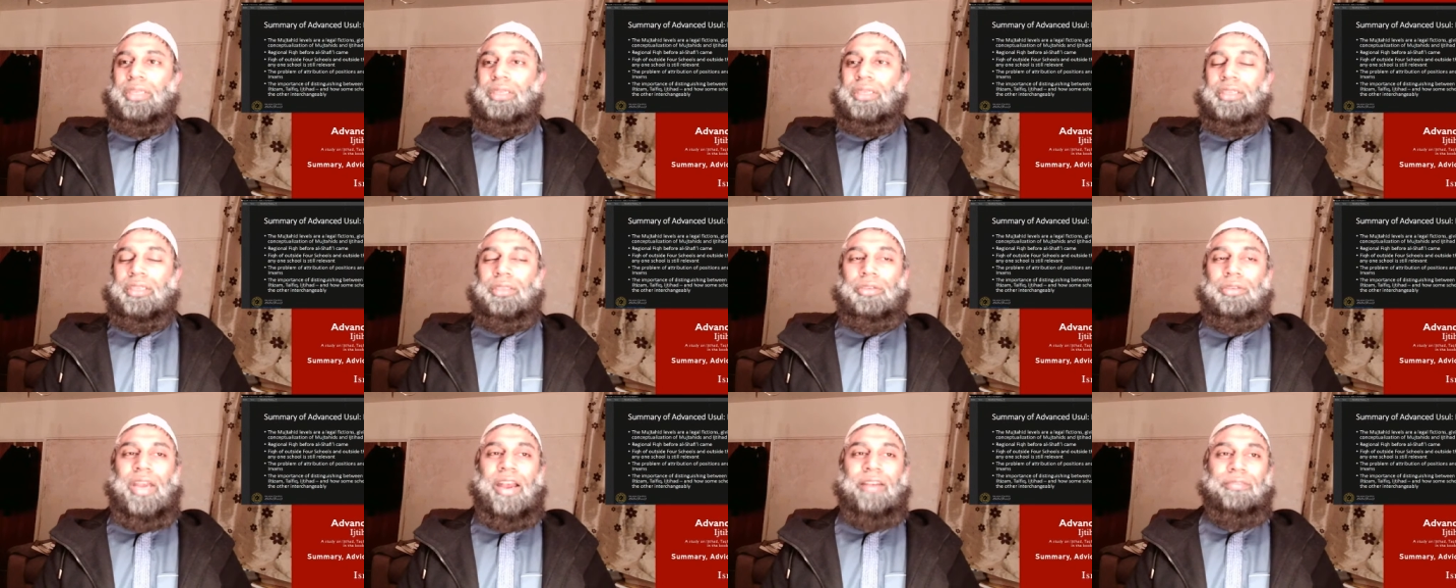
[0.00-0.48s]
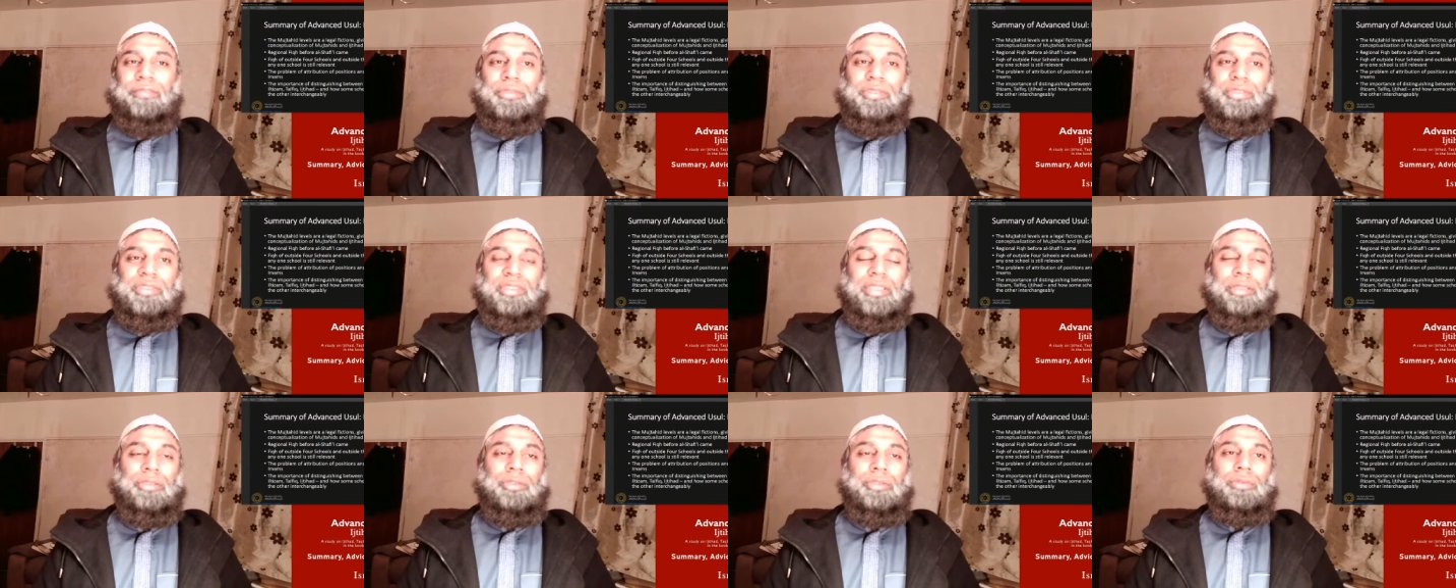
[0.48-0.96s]
meaning you have
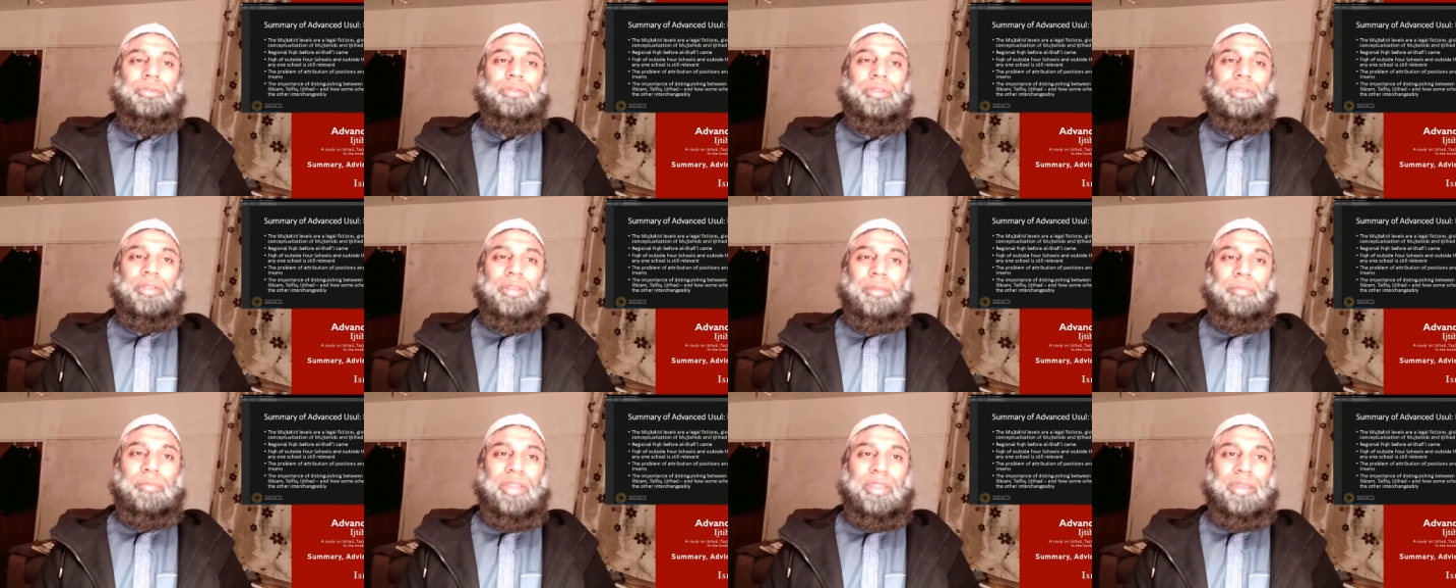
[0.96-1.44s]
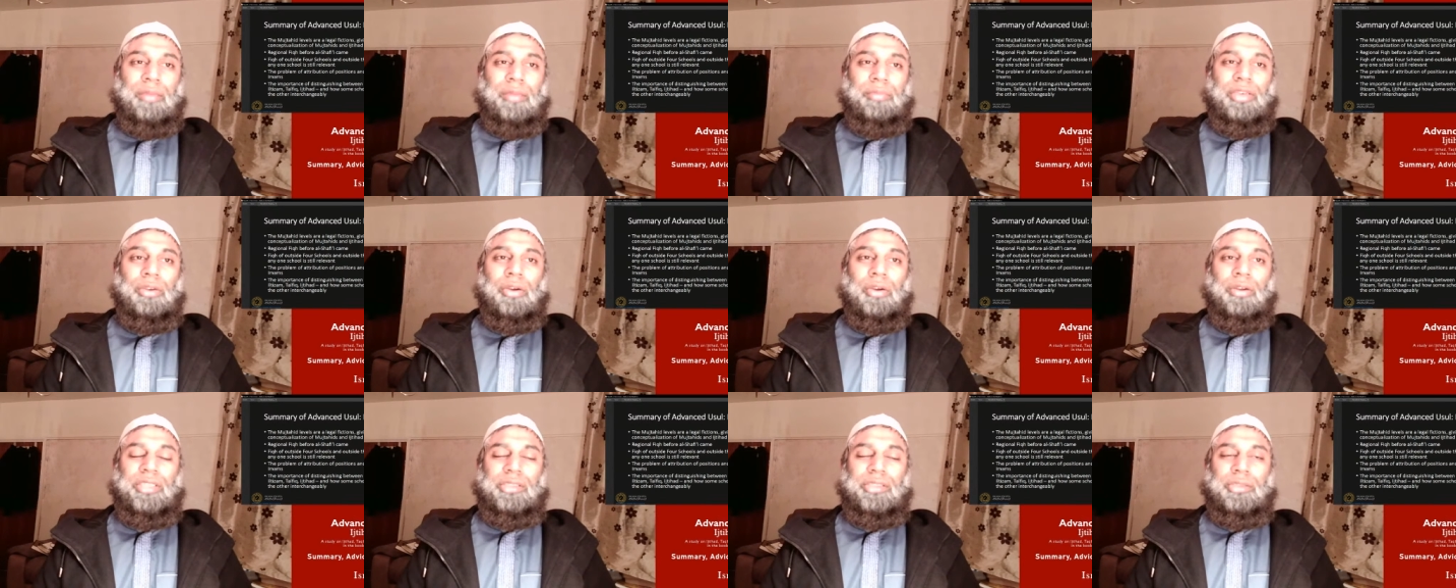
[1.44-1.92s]
to stick to the madhab
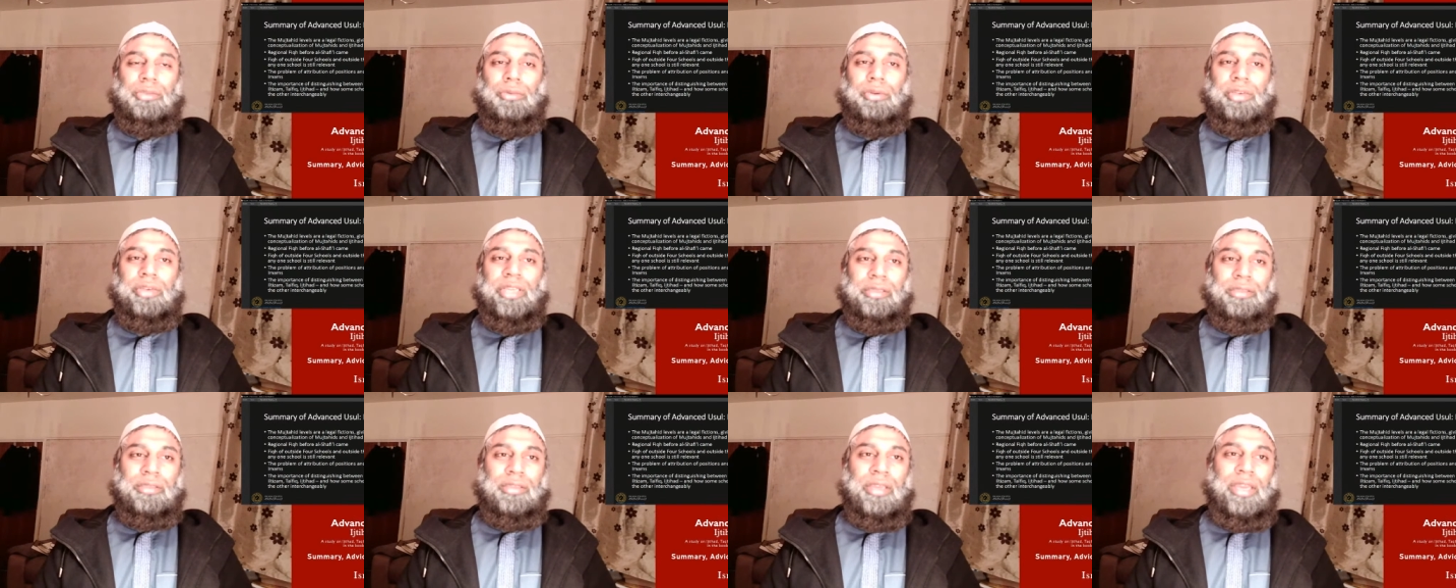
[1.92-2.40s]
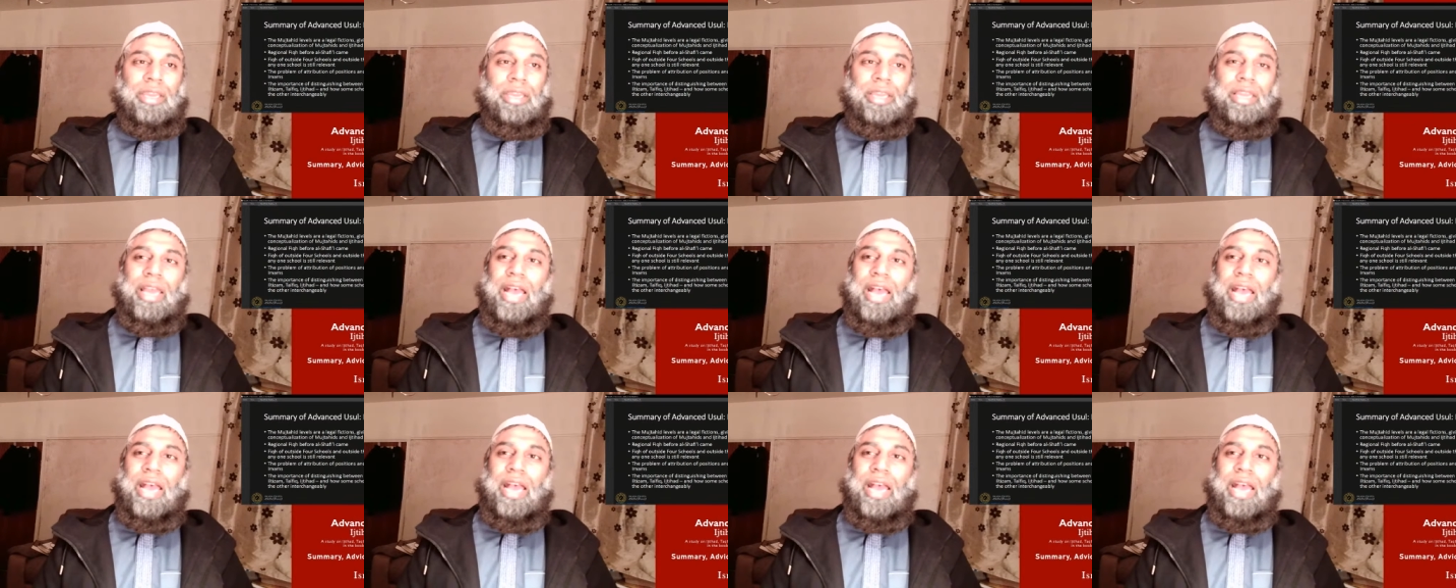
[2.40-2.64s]
in all its rulings.